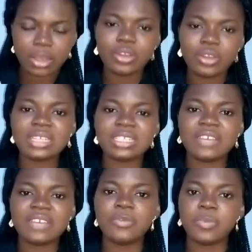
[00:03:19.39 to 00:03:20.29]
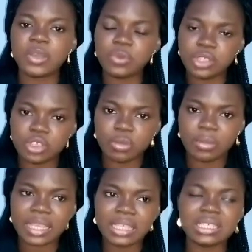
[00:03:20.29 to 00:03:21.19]
Don't let the devil play with your
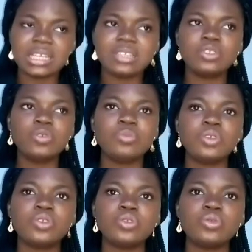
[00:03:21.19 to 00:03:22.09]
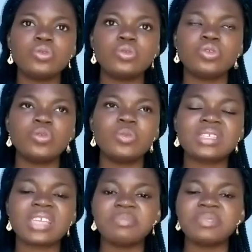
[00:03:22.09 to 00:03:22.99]
mind. Don't be
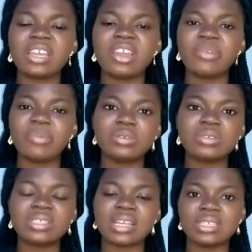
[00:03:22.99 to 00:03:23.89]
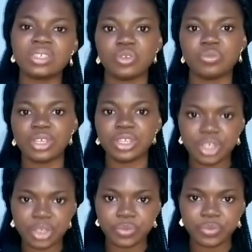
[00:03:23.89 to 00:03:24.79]
skeptical about starting something
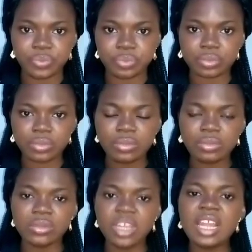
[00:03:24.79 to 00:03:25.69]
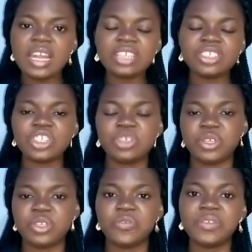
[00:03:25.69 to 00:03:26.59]
new. Let's try to
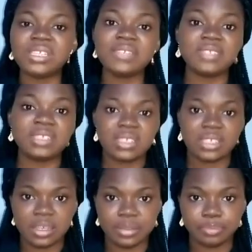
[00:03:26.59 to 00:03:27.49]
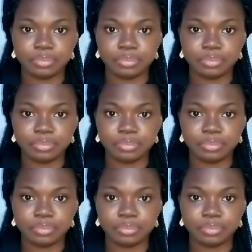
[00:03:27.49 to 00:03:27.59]
be innovative this year.